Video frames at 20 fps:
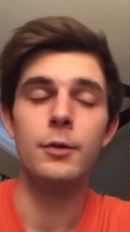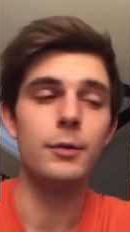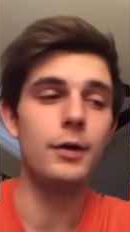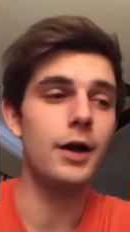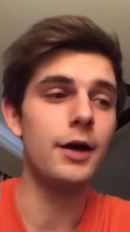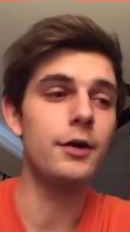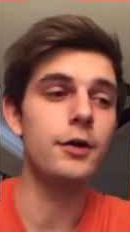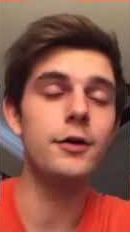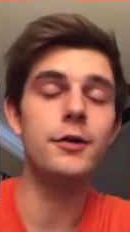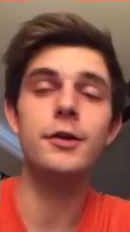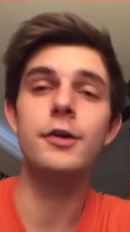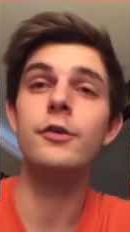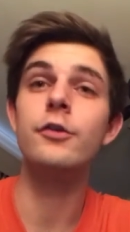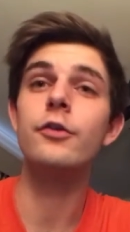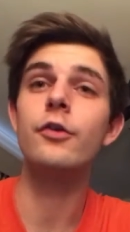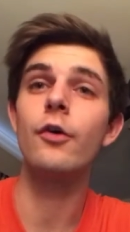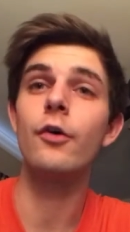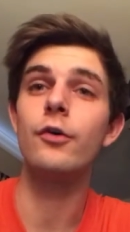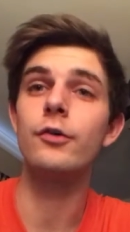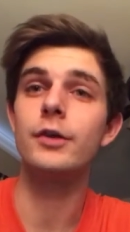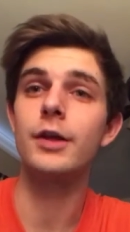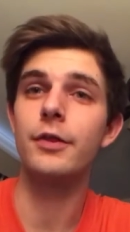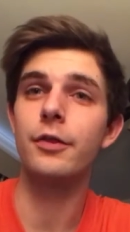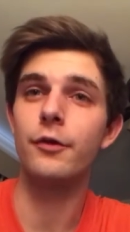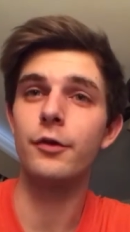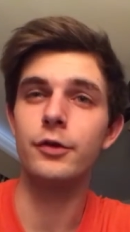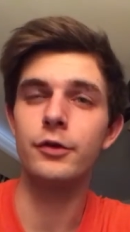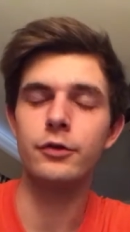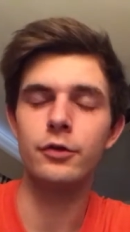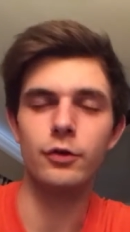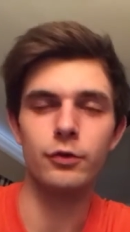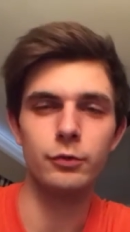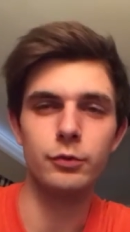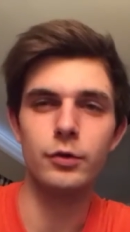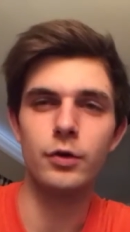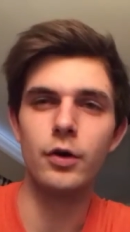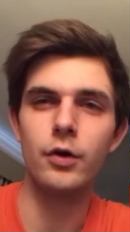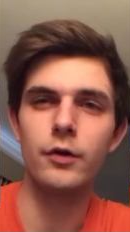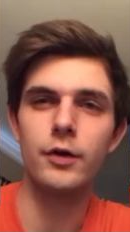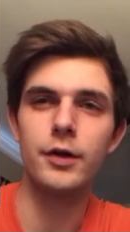When I heard his songs, I thought his songs
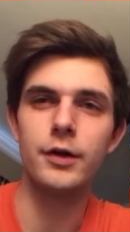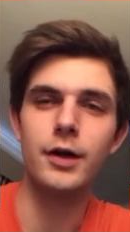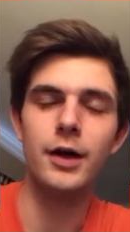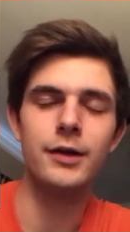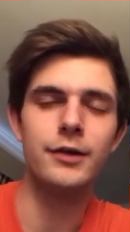were all right.